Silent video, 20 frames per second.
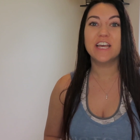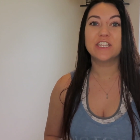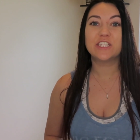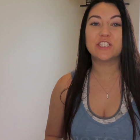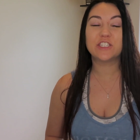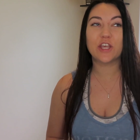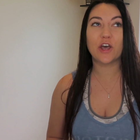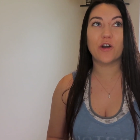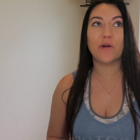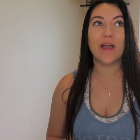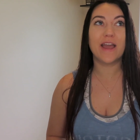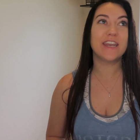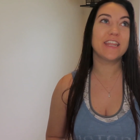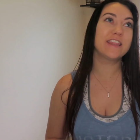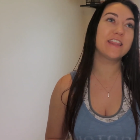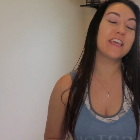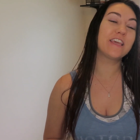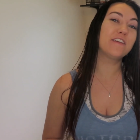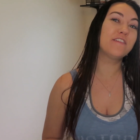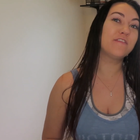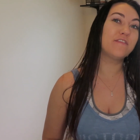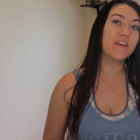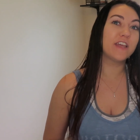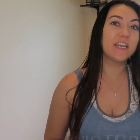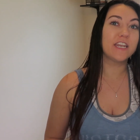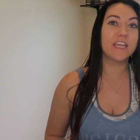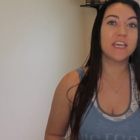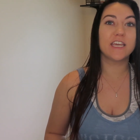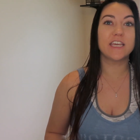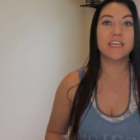So anything
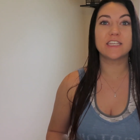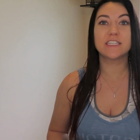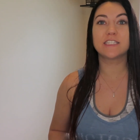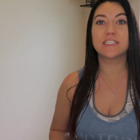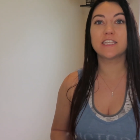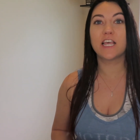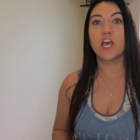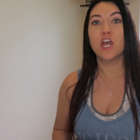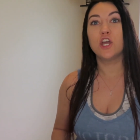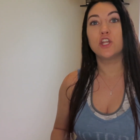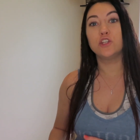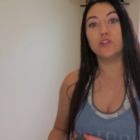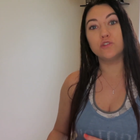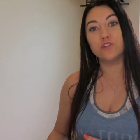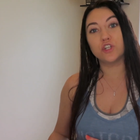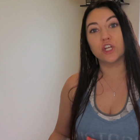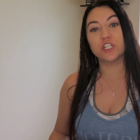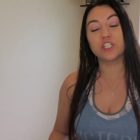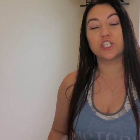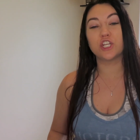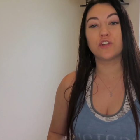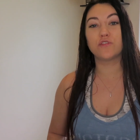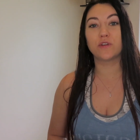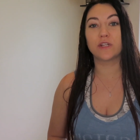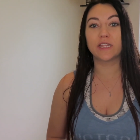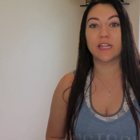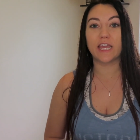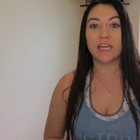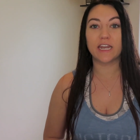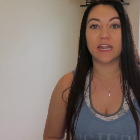fitness, nutrition
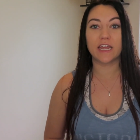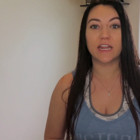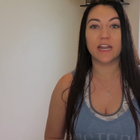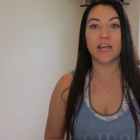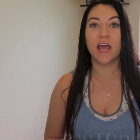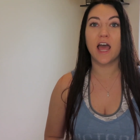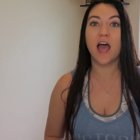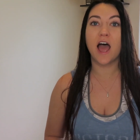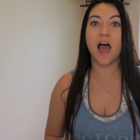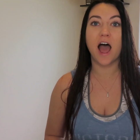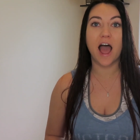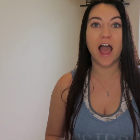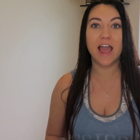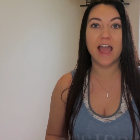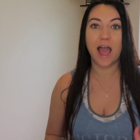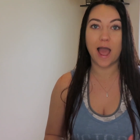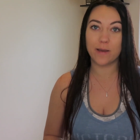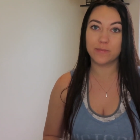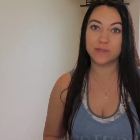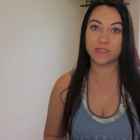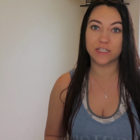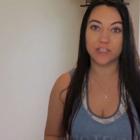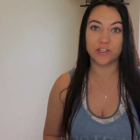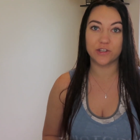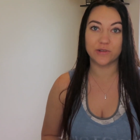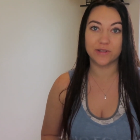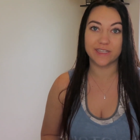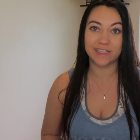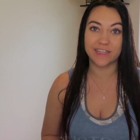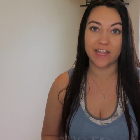related, I
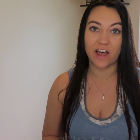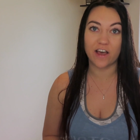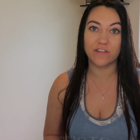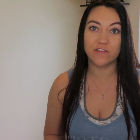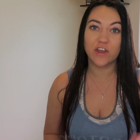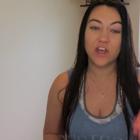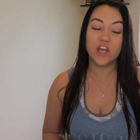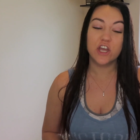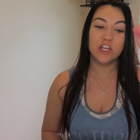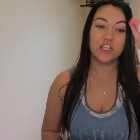absolutely love.